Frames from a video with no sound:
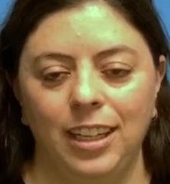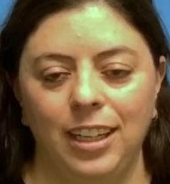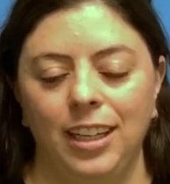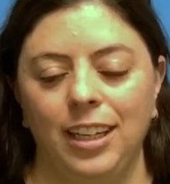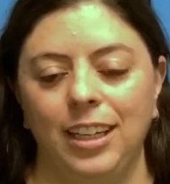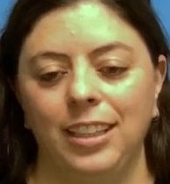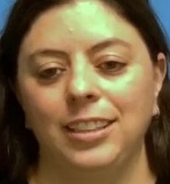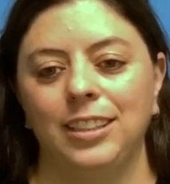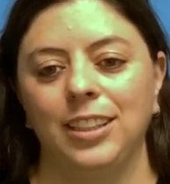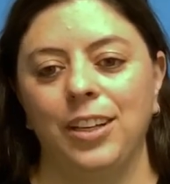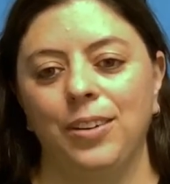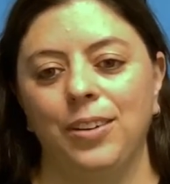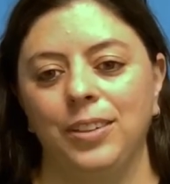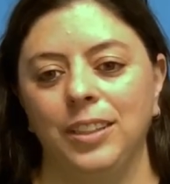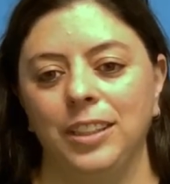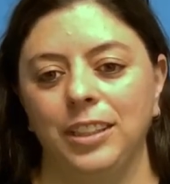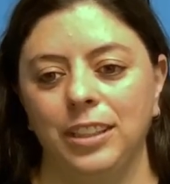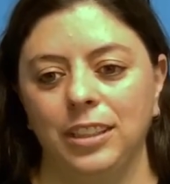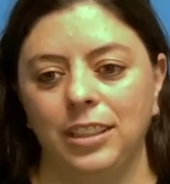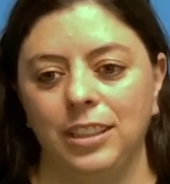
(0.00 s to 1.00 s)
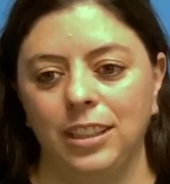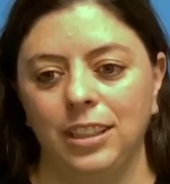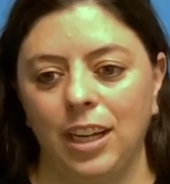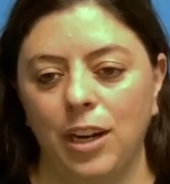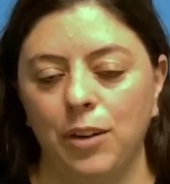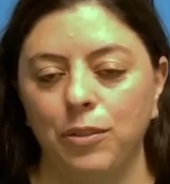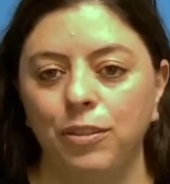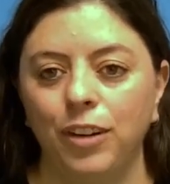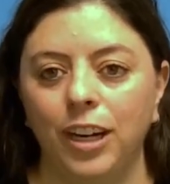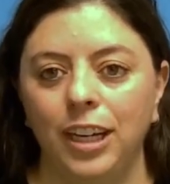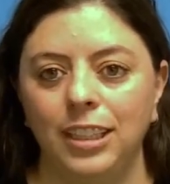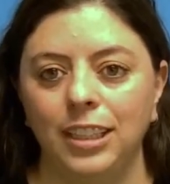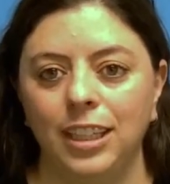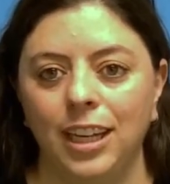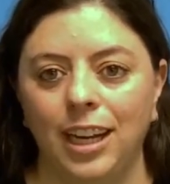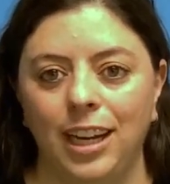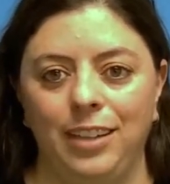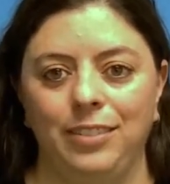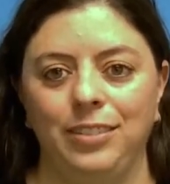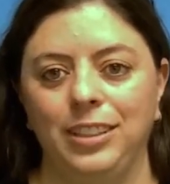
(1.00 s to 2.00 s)
It's always fun to
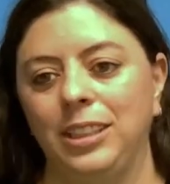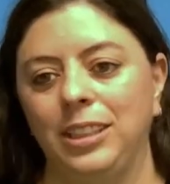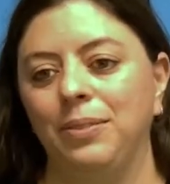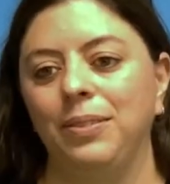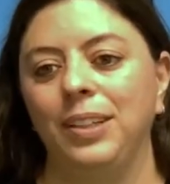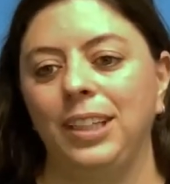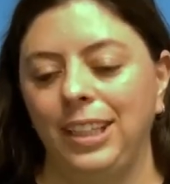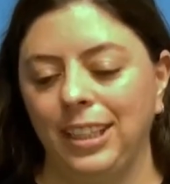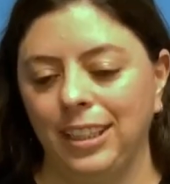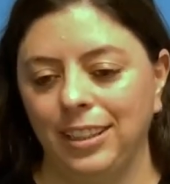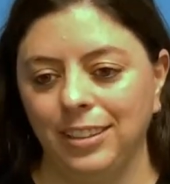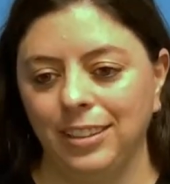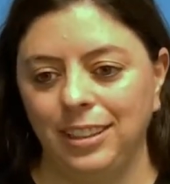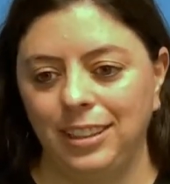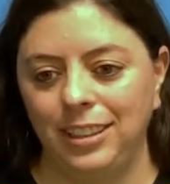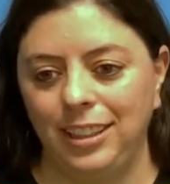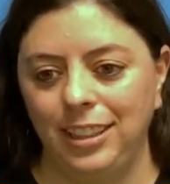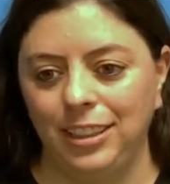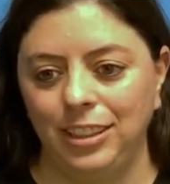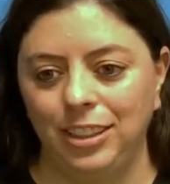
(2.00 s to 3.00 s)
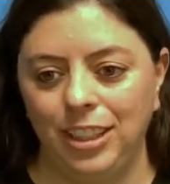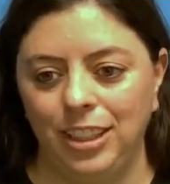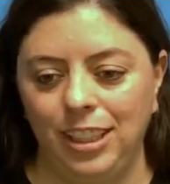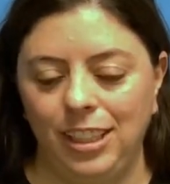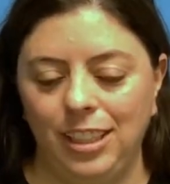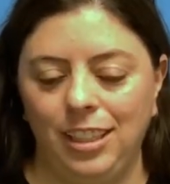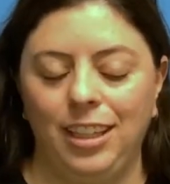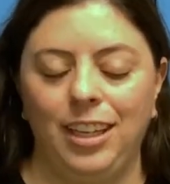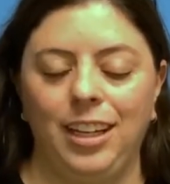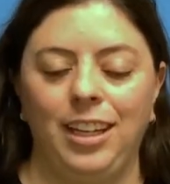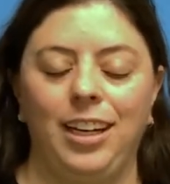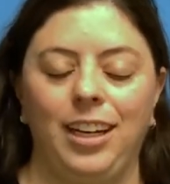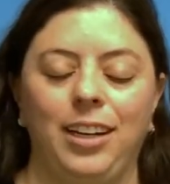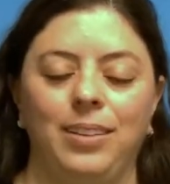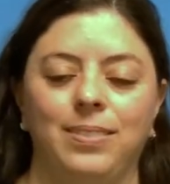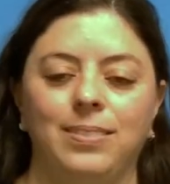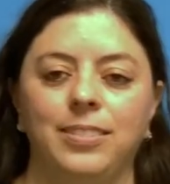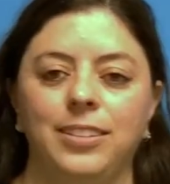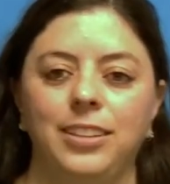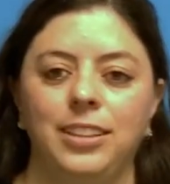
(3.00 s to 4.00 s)
have somebody else teaching, and I
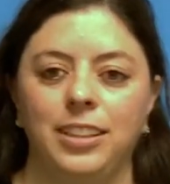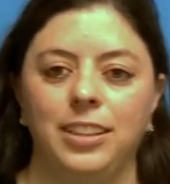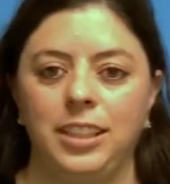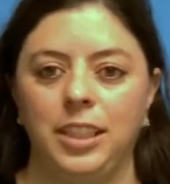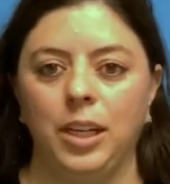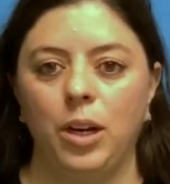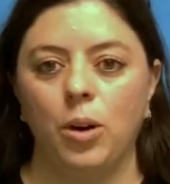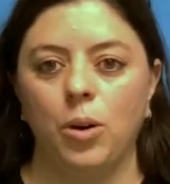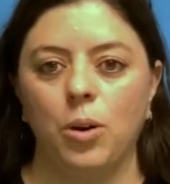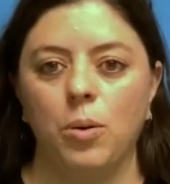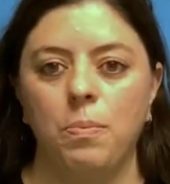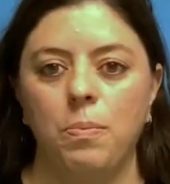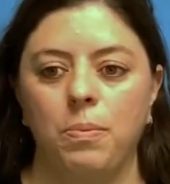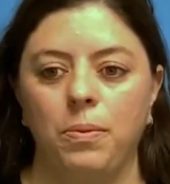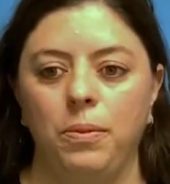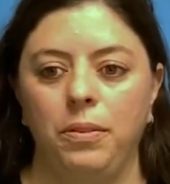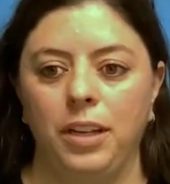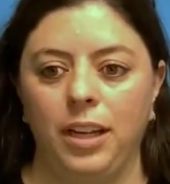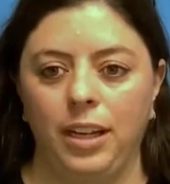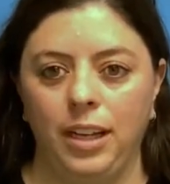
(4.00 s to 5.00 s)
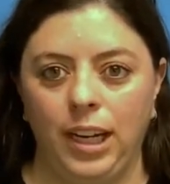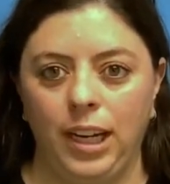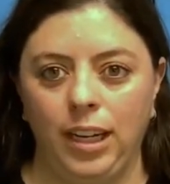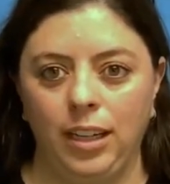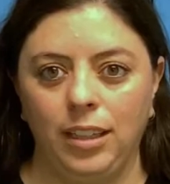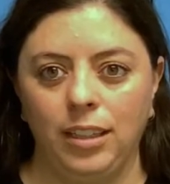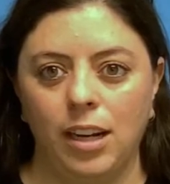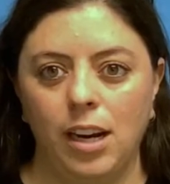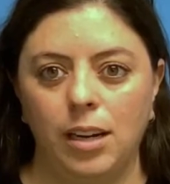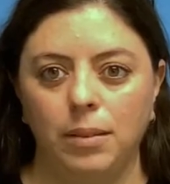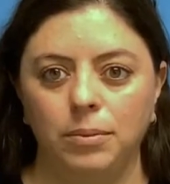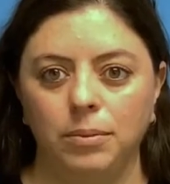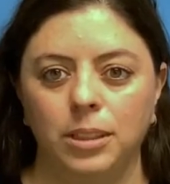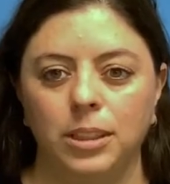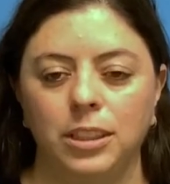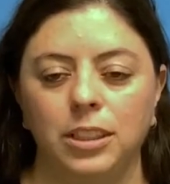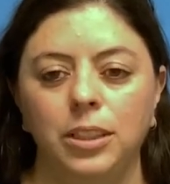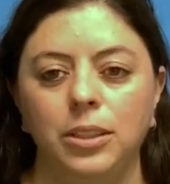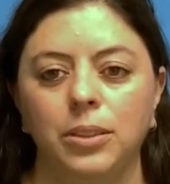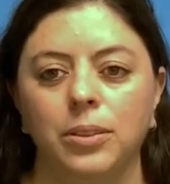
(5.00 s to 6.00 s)
really hope that
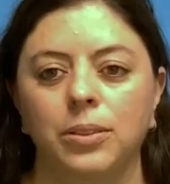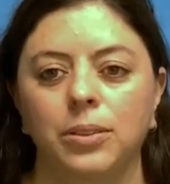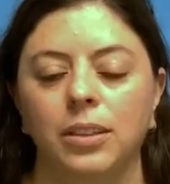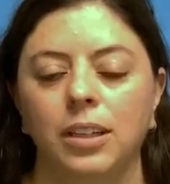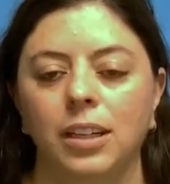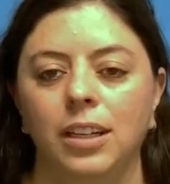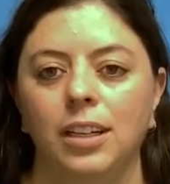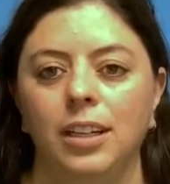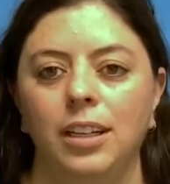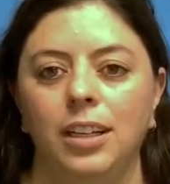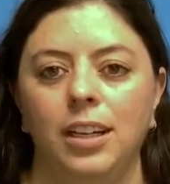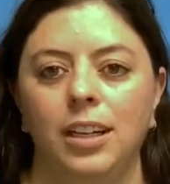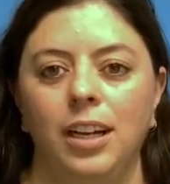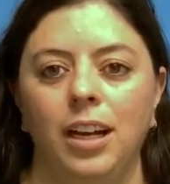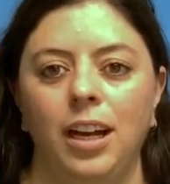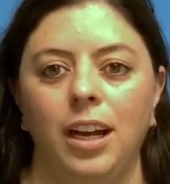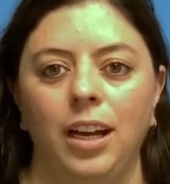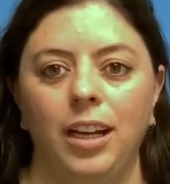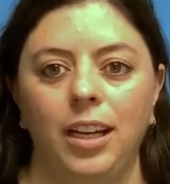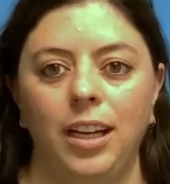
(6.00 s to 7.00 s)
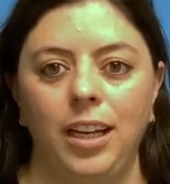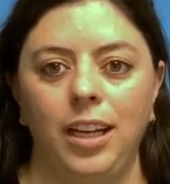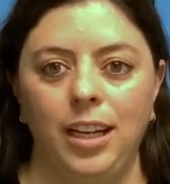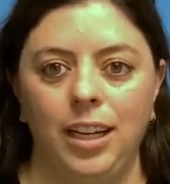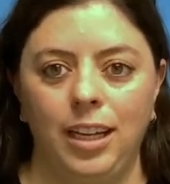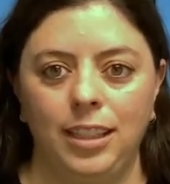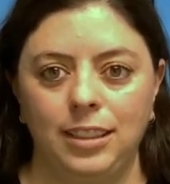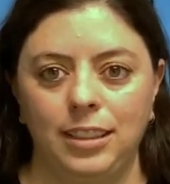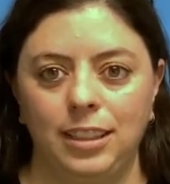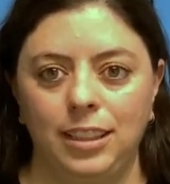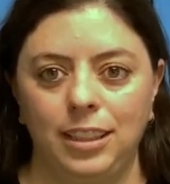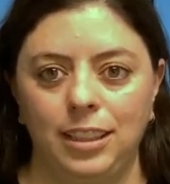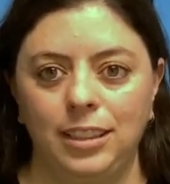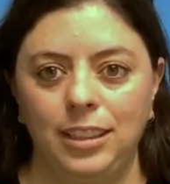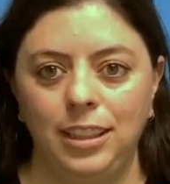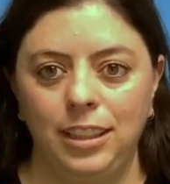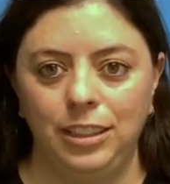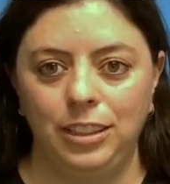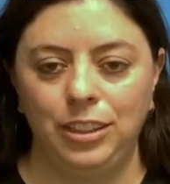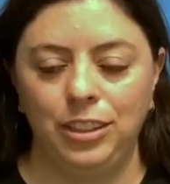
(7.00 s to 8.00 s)
soon he gets to
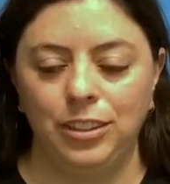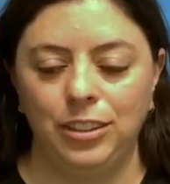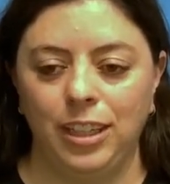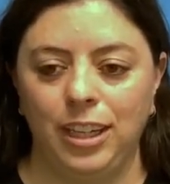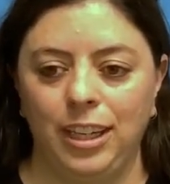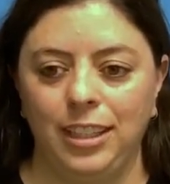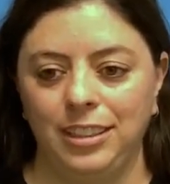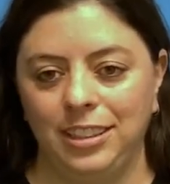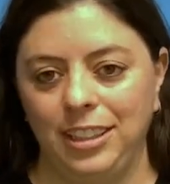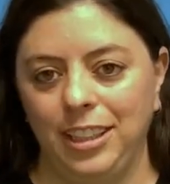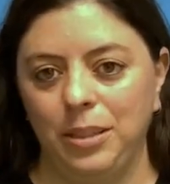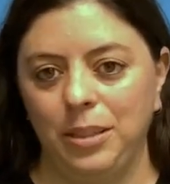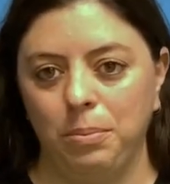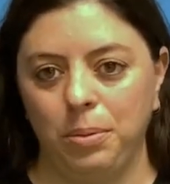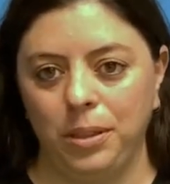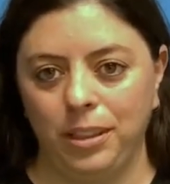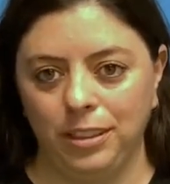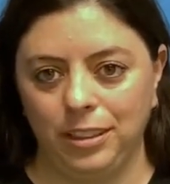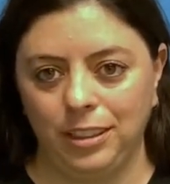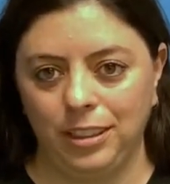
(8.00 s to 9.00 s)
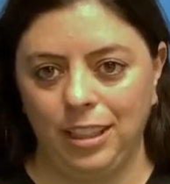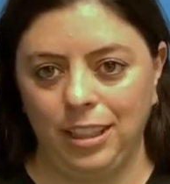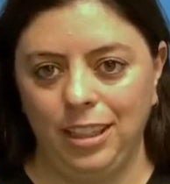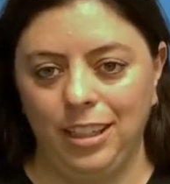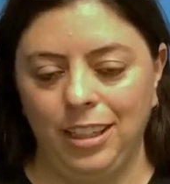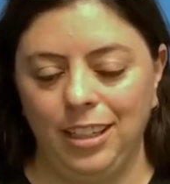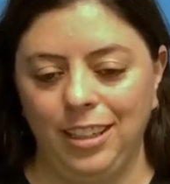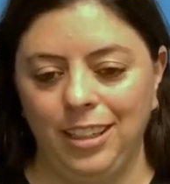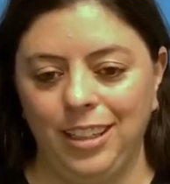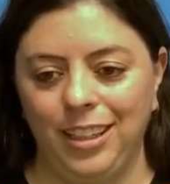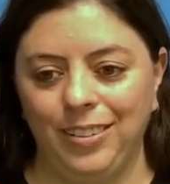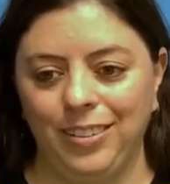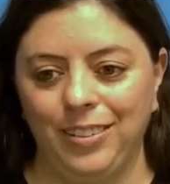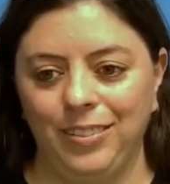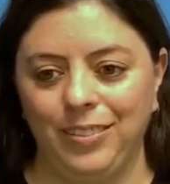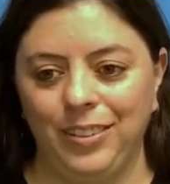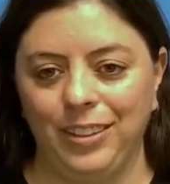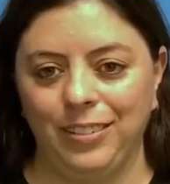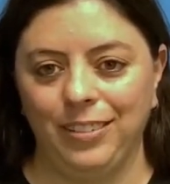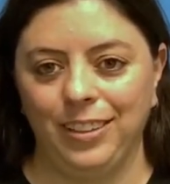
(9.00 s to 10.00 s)
teach you guys in person. That would
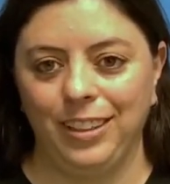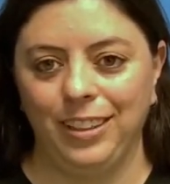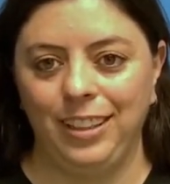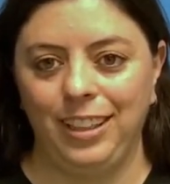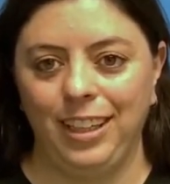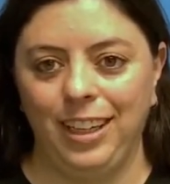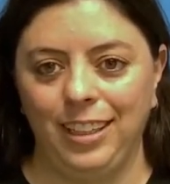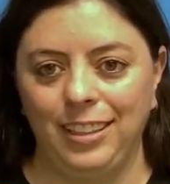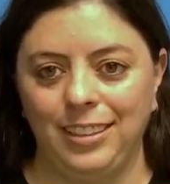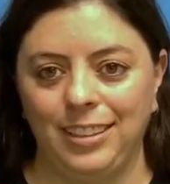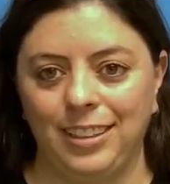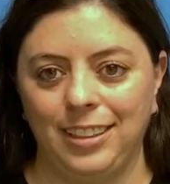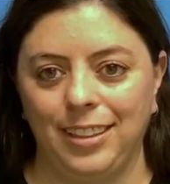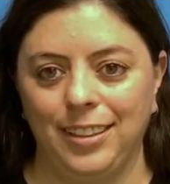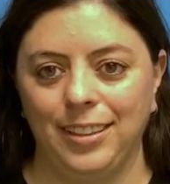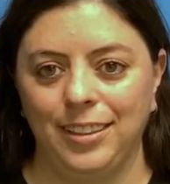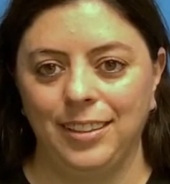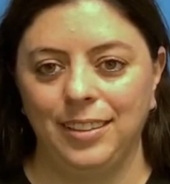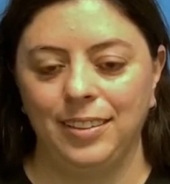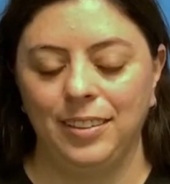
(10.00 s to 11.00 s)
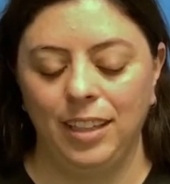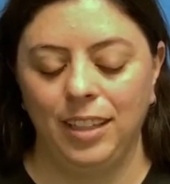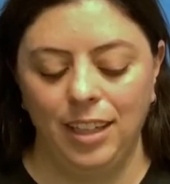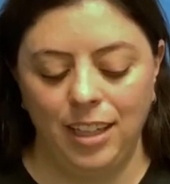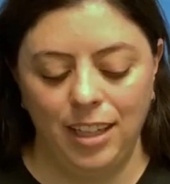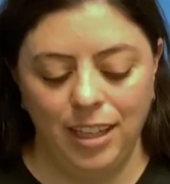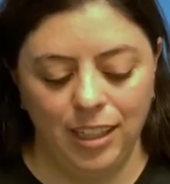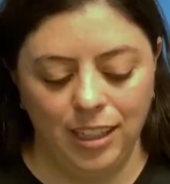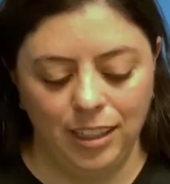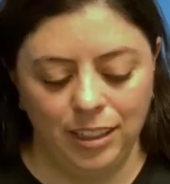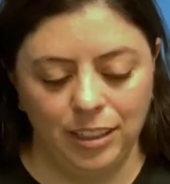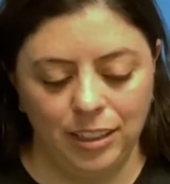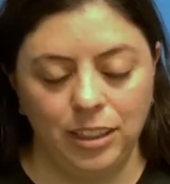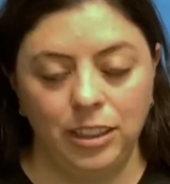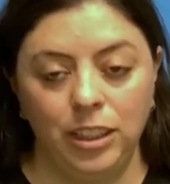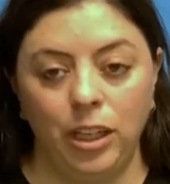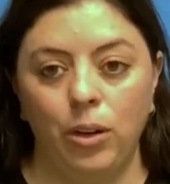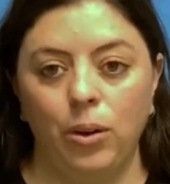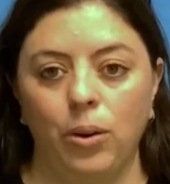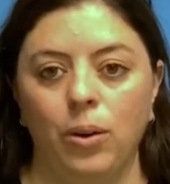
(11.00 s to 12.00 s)
be really nice, huh?
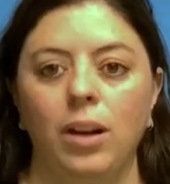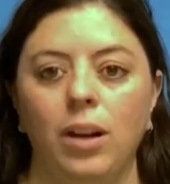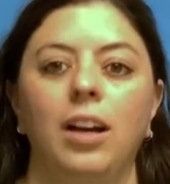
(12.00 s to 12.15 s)
So,